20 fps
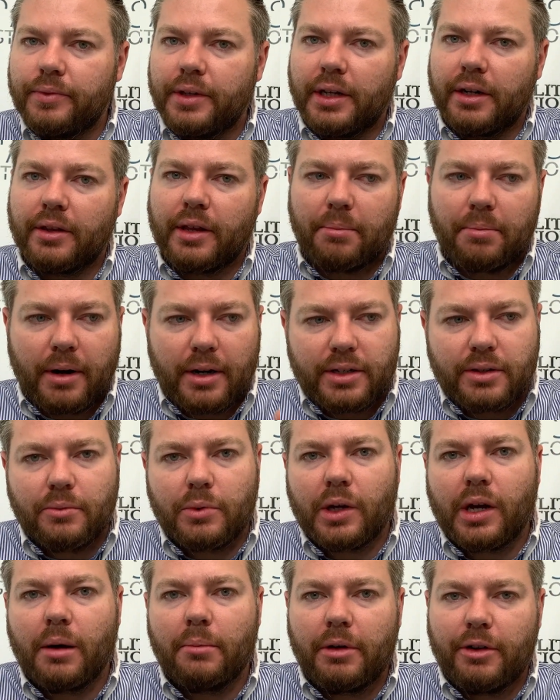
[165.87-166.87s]
You know, that president
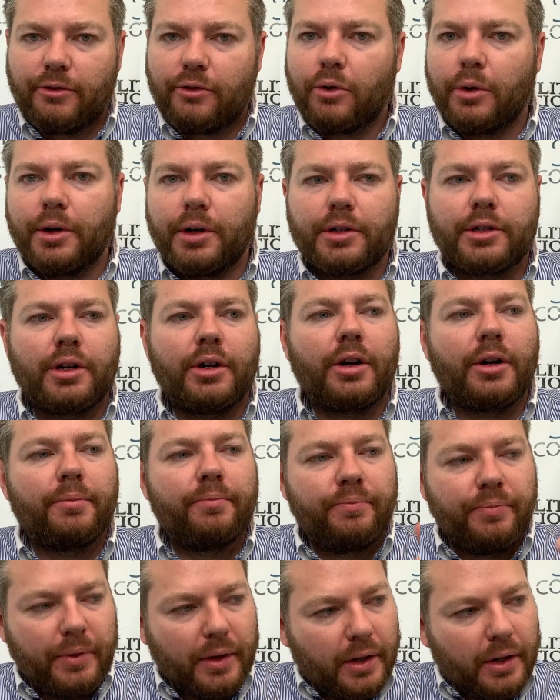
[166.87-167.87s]
would come in for your term.